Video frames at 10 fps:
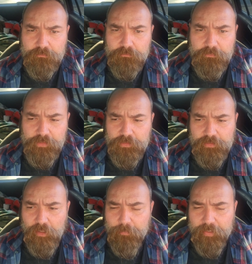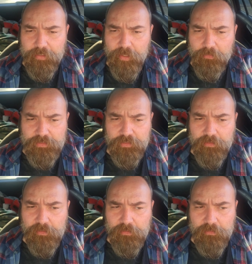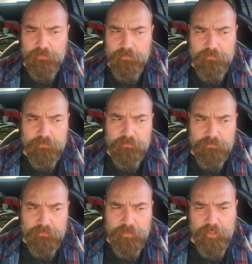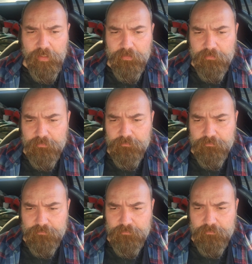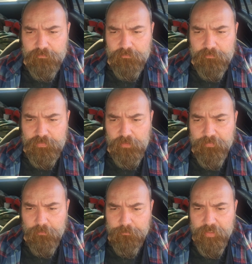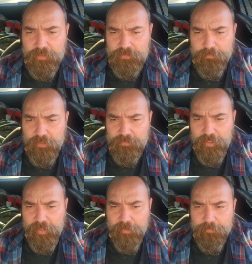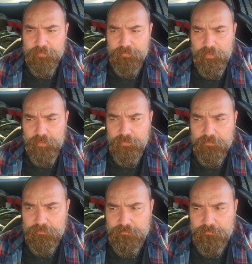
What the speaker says: This is coming, and now it's here, and something big is about to happen, and